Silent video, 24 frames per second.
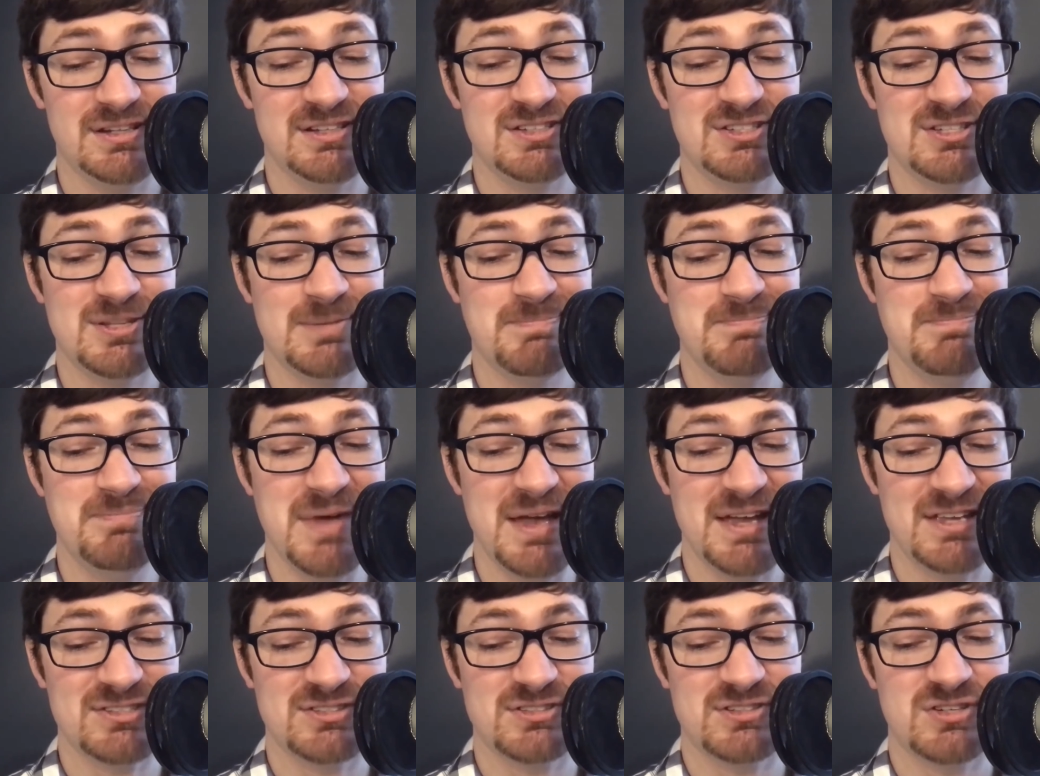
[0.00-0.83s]
is the
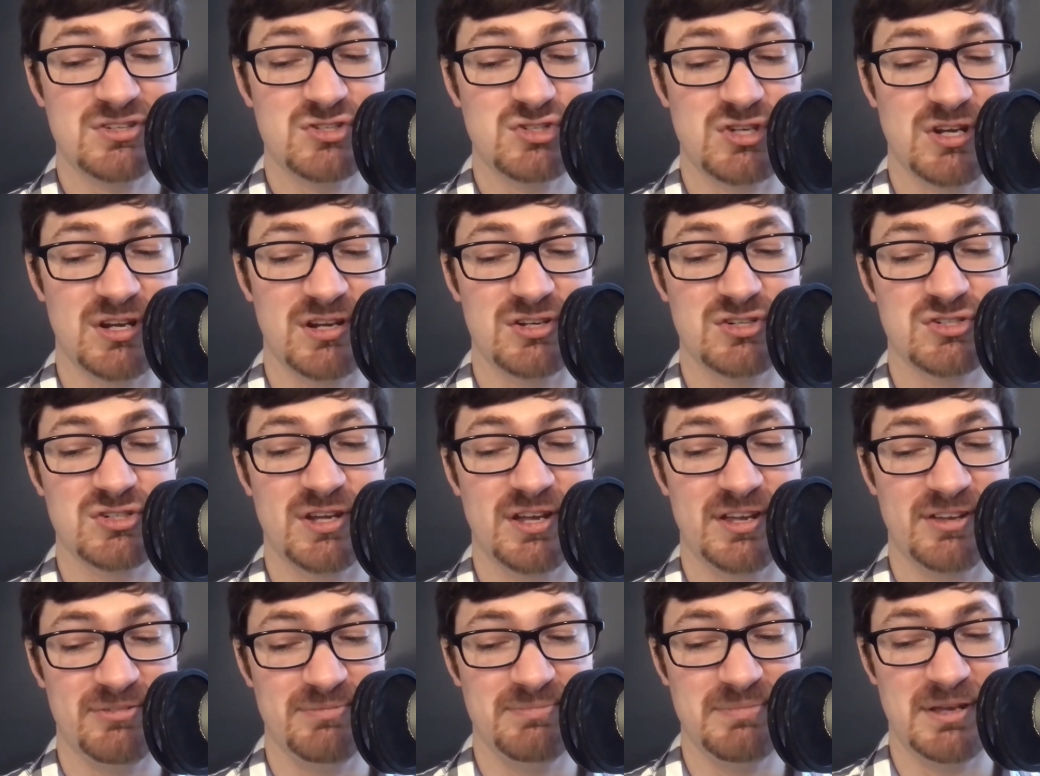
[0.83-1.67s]
best change I
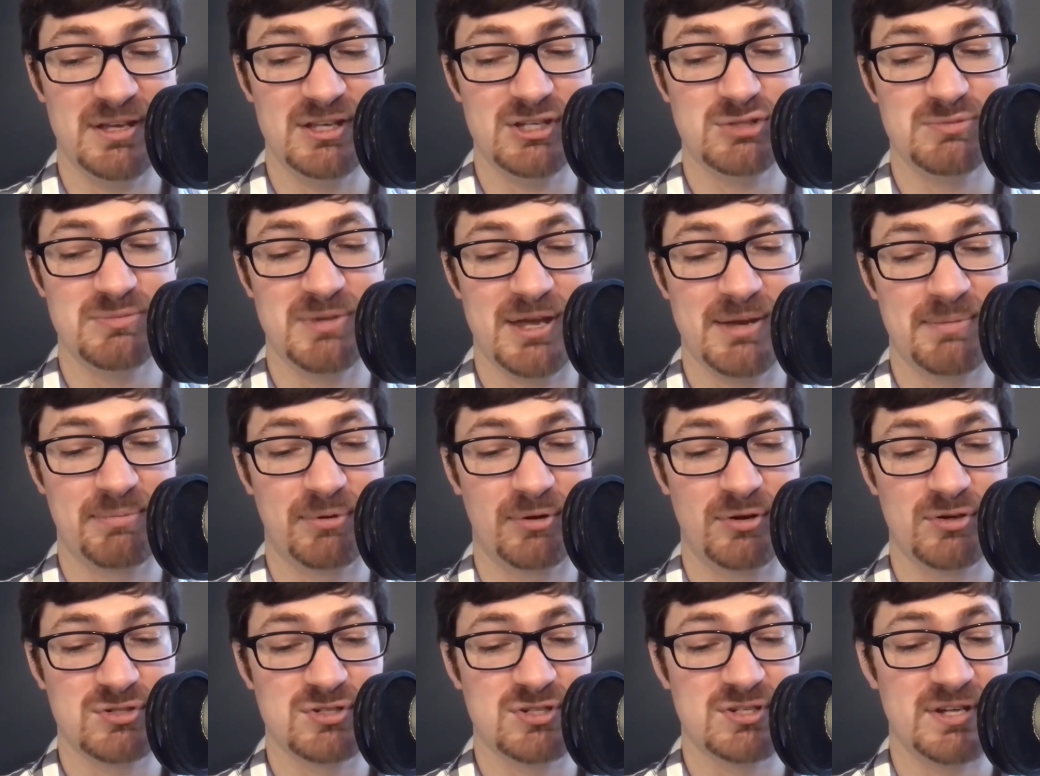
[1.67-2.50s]
have made to my
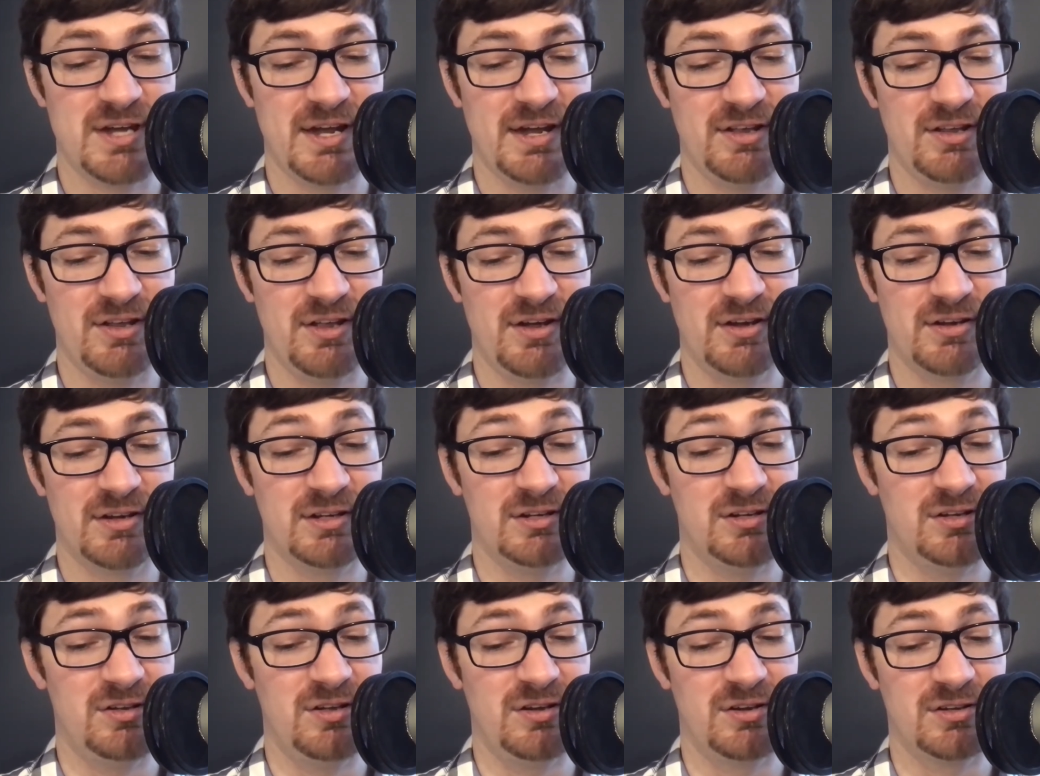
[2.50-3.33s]
approach to dialogue in
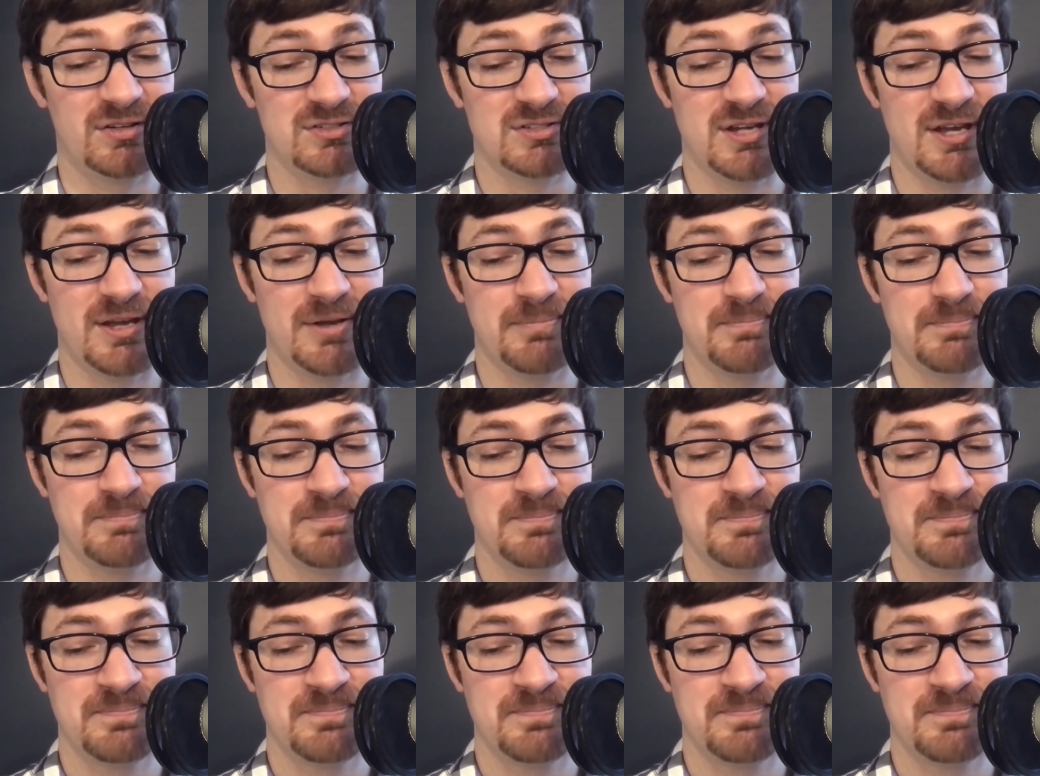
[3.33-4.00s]
a long time.